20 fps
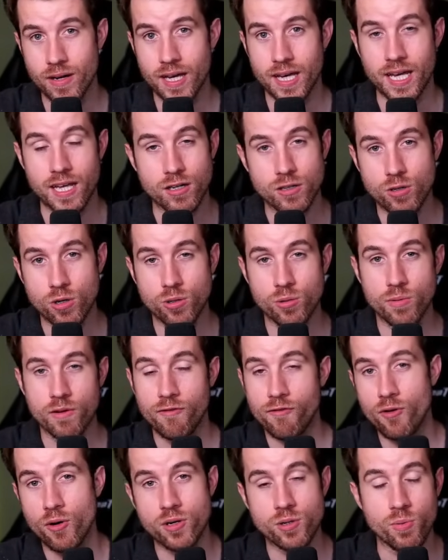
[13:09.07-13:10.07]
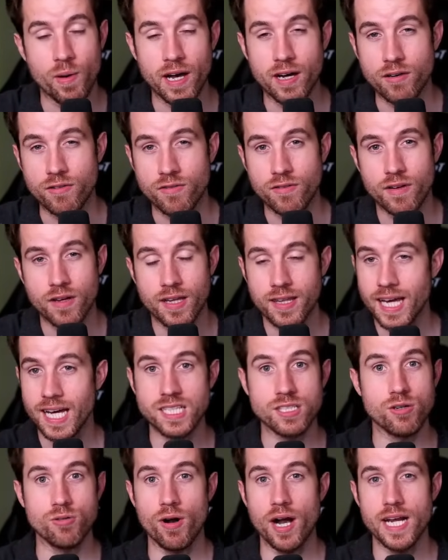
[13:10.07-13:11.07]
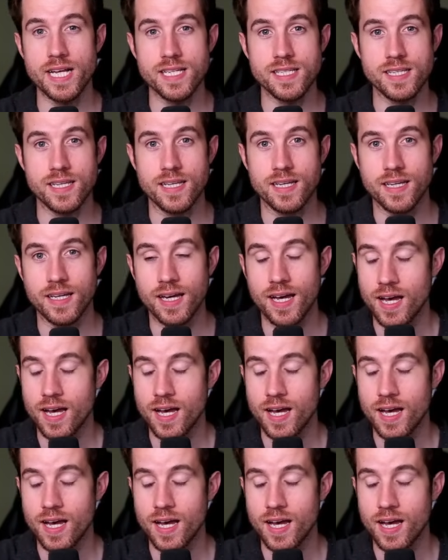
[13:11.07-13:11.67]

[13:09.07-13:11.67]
it'll go to a 4/12. That's crazy.